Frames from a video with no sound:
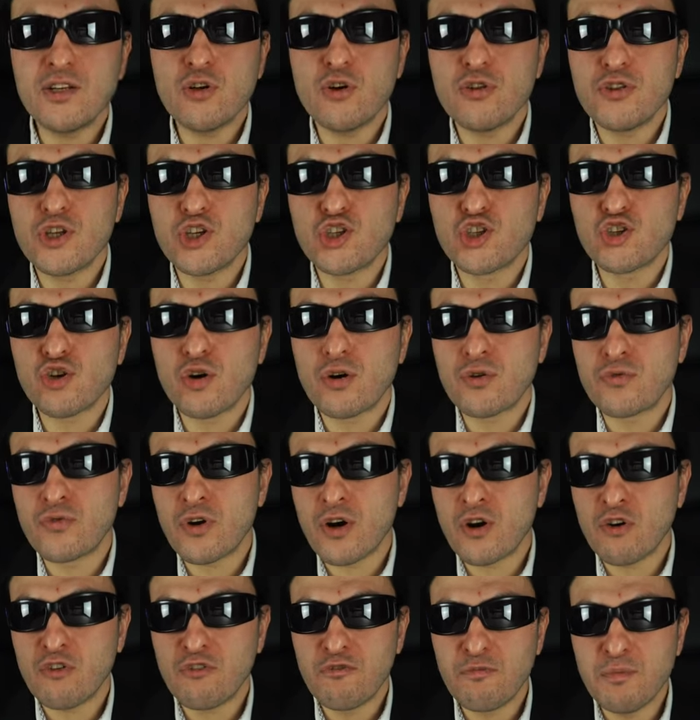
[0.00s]
on the genre
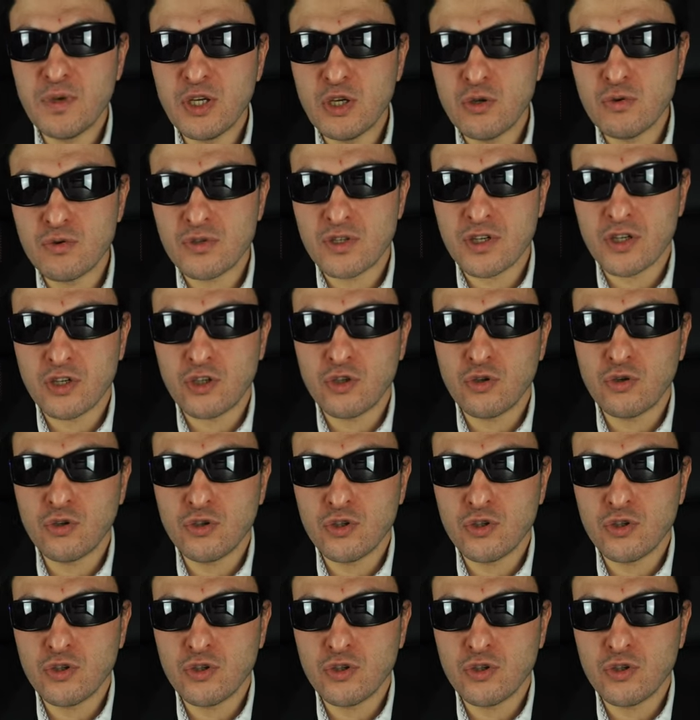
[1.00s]
of music you're